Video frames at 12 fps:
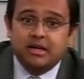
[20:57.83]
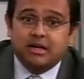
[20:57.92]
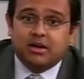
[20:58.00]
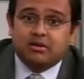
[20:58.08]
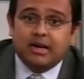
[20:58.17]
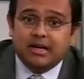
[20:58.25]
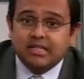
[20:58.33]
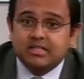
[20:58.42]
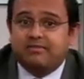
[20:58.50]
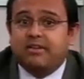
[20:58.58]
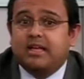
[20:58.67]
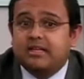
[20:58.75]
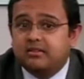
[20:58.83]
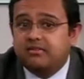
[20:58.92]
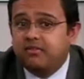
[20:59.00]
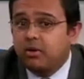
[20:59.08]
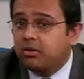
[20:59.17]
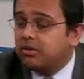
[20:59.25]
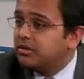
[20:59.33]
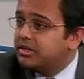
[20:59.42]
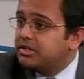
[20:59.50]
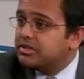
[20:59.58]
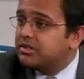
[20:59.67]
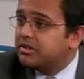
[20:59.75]
her right SFA has a focal
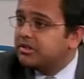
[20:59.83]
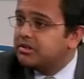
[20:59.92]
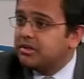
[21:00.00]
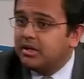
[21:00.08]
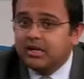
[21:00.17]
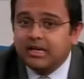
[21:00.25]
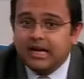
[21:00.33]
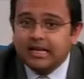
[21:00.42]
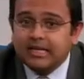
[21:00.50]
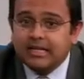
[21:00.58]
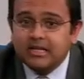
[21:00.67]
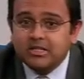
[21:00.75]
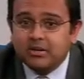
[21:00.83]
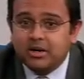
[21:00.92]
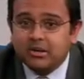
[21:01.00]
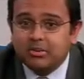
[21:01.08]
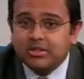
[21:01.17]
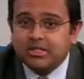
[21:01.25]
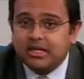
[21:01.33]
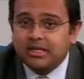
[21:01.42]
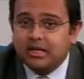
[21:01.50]
lesion, a 99 to 100%.